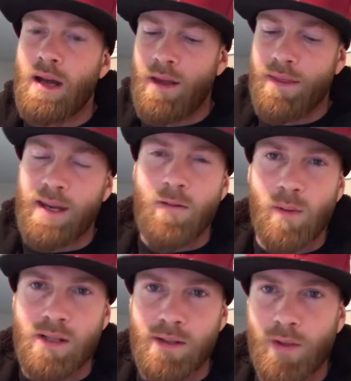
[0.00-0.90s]
I think
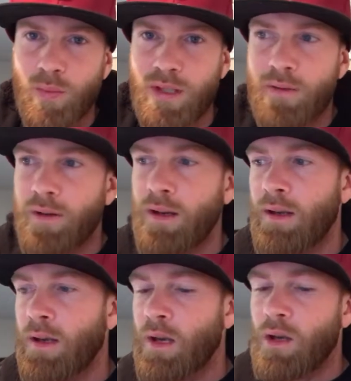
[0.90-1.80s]
everybody's a little bit different,
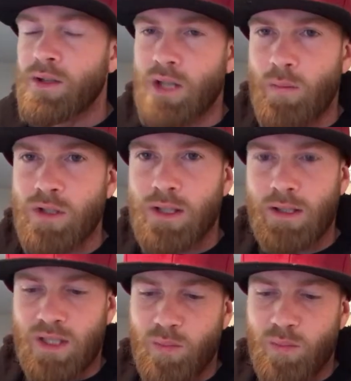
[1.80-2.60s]
so I'm just going to